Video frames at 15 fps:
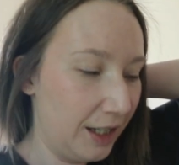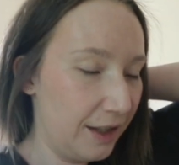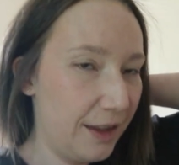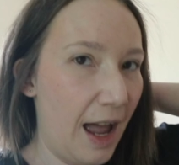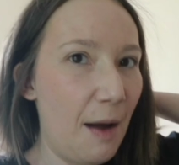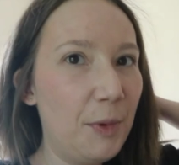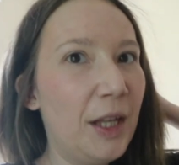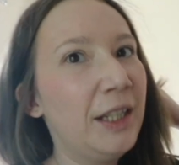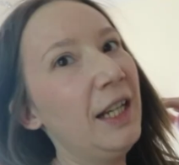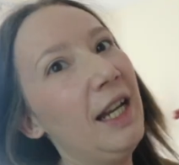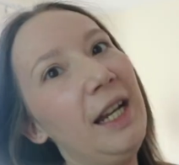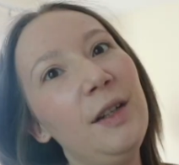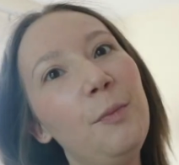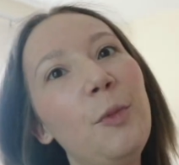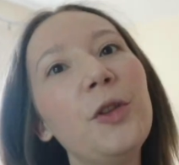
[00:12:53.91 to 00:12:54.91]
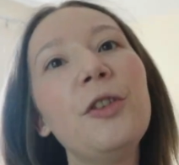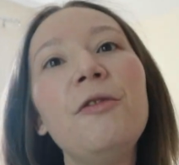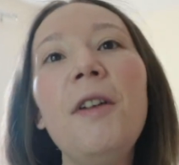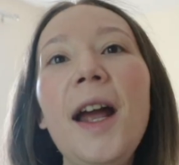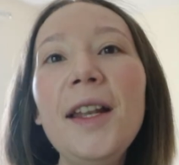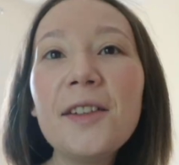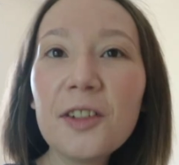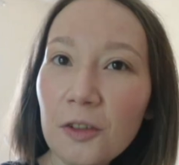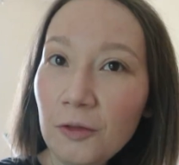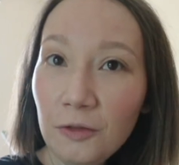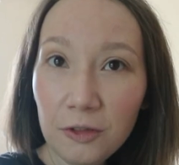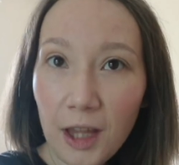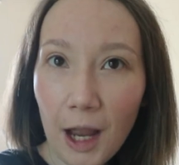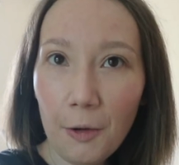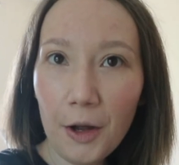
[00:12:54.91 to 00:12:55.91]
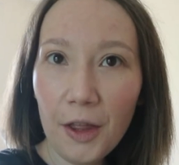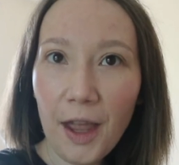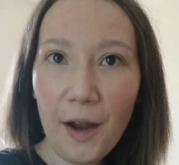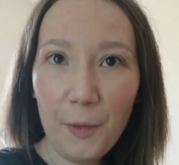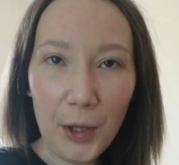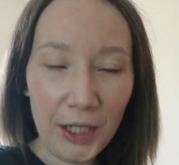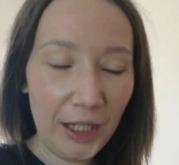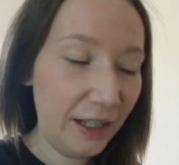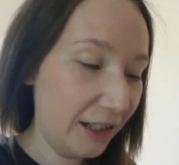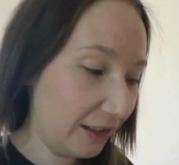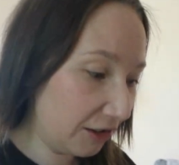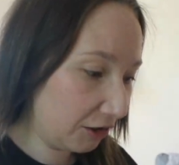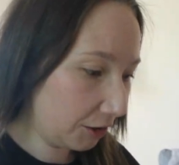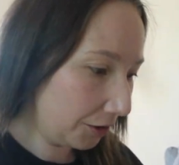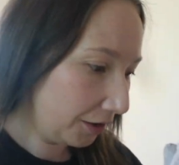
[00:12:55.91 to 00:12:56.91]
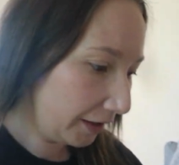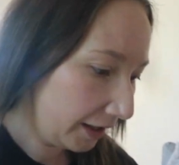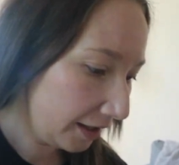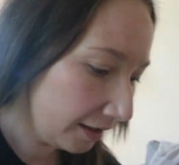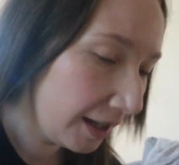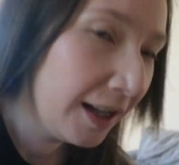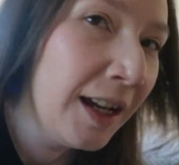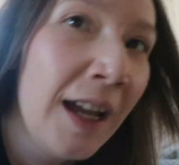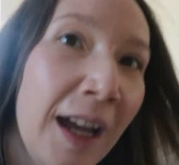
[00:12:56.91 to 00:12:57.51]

that I planted, but the red sunflower that I planted is the tallest,